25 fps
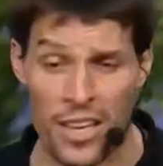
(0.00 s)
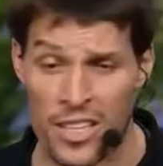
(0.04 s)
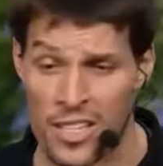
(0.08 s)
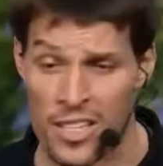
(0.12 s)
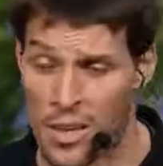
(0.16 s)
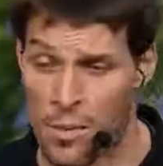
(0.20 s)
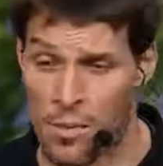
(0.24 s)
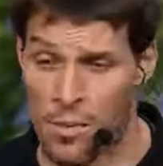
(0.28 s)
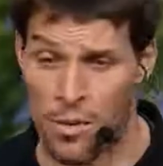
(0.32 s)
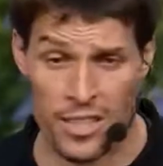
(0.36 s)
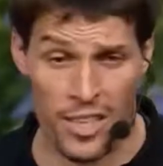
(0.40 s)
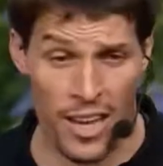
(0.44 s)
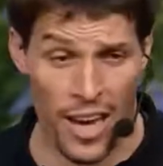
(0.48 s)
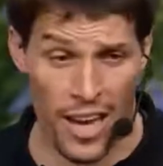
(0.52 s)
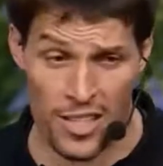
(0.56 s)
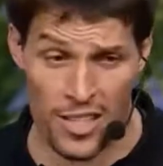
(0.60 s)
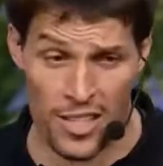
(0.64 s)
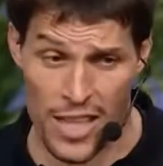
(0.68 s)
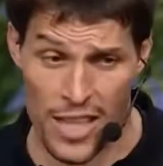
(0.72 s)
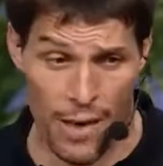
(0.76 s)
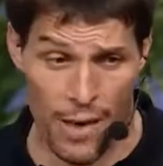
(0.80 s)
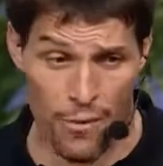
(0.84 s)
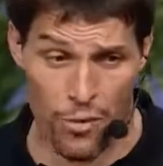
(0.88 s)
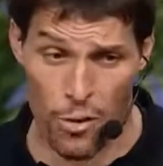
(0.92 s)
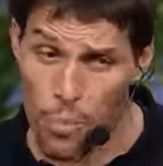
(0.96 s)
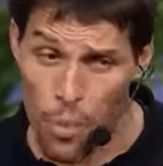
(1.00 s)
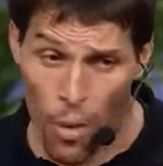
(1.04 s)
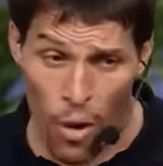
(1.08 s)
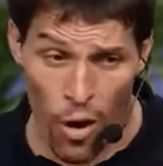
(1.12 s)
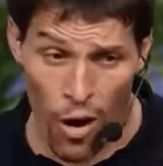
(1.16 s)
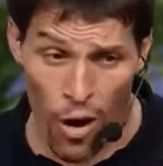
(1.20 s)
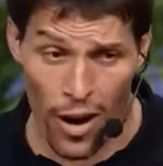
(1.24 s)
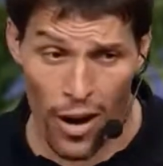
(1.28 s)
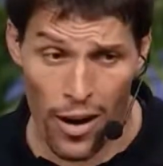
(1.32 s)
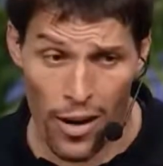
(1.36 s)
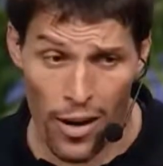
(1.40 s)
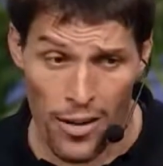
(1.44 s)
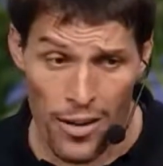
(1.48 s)
someone does to have
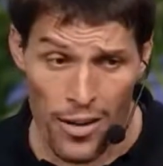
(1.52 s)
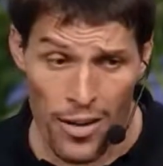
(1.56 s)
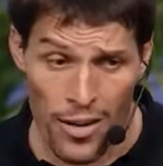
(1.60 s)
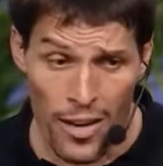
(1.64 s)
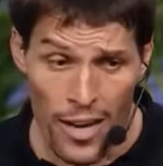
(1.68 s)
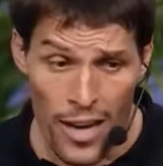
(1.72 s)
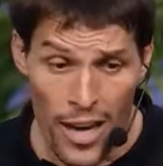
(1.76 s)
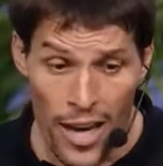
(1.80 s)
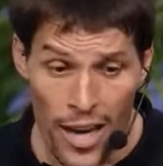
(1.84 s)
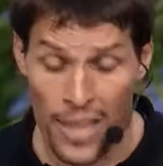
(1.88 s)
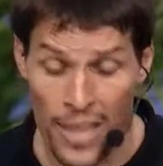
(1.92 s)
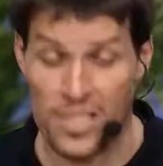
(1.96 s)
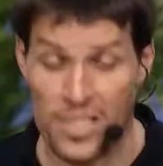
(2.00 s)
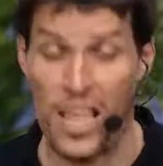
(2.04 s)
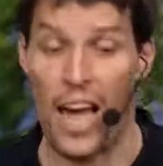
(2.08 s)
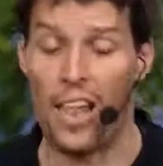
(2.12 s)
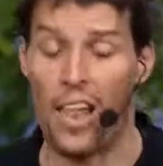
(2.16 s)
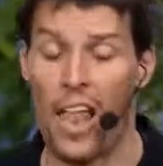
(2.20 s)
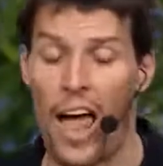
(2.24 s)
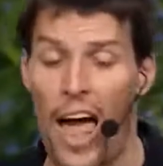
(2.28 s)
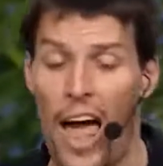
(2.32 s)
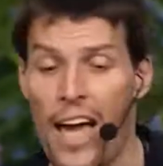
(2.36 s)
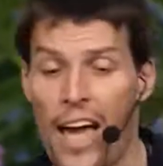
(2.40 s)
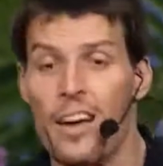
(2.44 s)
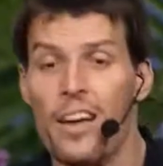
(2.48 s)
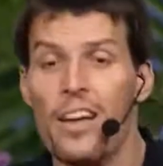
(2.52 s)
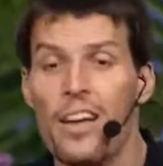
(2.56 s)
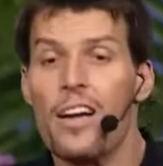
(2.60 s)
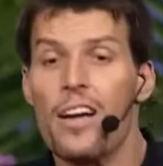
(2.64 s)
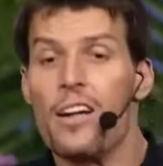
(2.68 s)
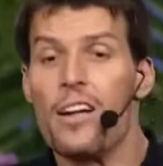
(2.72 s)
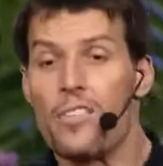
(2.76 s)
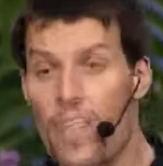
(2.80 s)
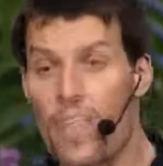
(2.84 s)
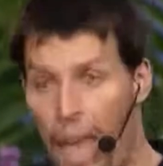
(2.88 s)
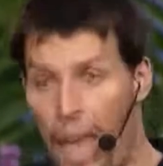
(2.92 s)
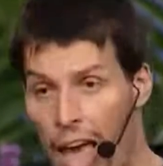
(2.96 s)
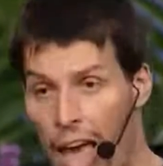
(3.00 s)
rapport. It's not like
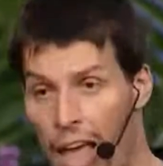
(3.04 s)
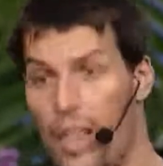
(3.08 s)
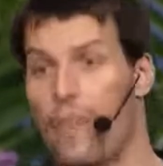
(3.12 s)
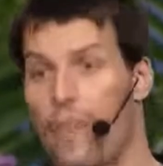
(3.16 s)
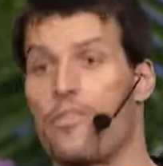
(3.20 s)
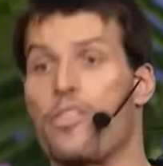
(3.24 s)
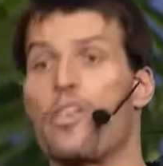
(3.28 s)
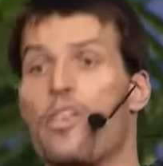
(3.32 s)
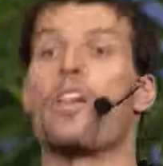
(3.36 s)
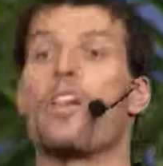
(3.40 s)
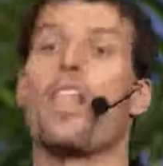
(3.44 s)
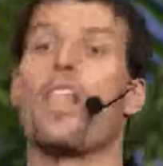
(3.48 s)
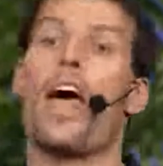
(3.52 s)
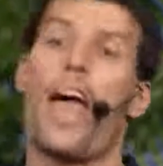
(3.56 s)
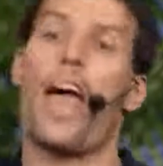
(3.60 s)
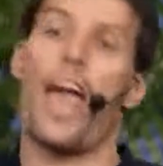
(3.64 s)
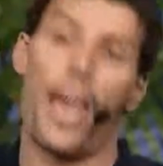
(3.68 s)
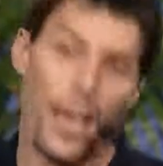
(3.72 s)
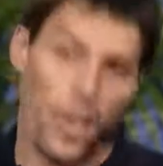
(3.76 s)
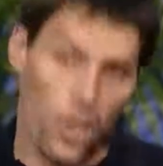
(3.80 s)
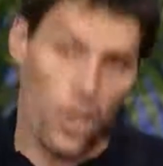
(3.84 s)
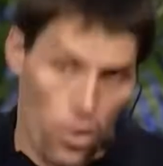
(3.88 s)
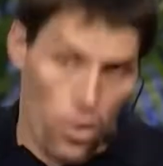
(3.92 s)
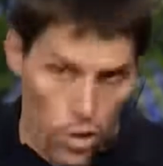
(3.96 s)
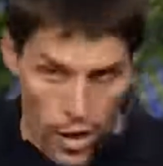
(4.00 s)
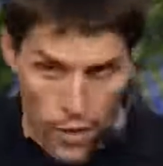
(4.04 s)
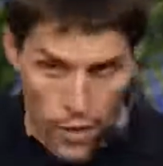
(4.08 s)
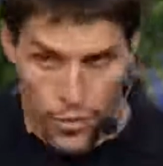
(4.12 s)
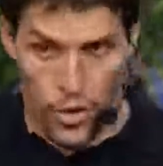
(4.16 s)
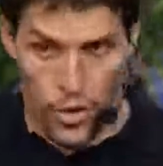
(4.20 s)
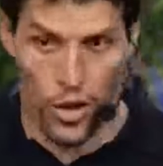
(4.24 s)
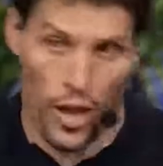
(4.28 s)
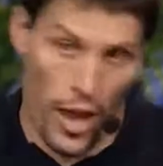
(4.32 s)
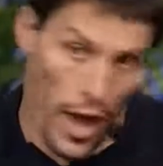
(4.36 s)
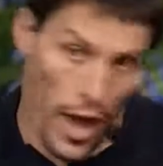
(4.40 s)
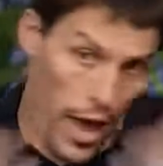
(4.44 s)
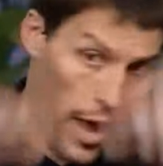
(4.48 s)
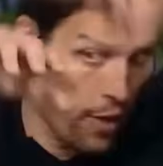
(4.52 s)
they lift their leg, you lift your
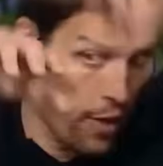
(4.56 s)
leg,